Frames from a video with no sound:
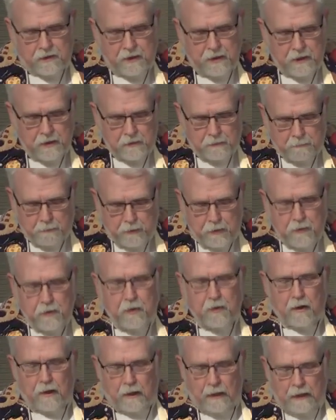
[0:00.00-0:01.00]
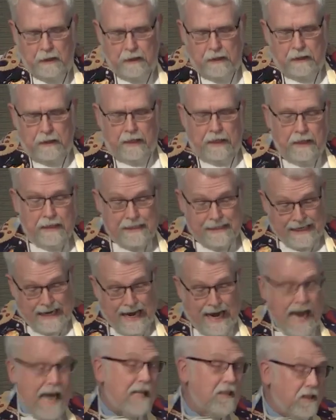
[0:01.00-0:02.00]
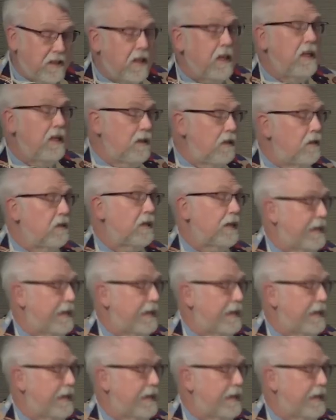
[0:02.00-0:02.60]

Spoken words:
he is pure, and he's asking to